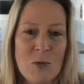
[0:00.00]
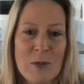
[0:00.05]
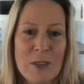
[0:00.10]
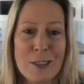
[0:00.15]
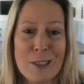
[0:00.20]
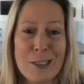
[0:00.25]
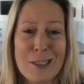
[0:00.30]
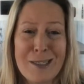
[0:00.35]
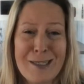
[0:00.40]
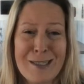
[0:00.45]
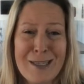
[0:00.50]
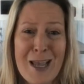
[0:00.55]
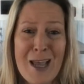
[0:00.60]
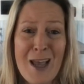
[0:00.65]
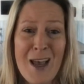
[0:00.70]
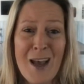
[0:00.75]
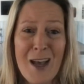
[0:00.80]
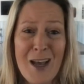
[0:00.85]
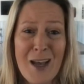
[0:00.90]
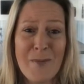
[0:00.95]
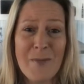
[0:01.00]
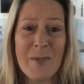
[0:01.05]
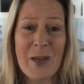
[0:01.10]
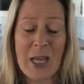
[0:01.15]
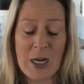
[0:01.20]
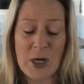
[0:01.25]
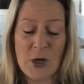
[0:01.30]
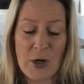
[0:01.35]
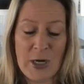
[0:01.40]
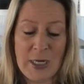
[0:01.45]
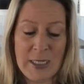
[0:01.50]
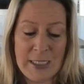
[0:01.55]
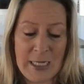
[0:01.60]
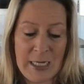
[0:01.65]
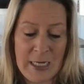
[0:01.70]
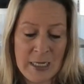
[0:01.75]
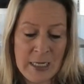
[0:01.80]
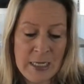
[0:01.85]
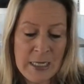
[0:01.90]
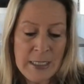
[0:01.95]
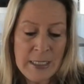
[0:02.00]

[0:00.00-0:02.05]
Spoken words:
which is kind of crazy.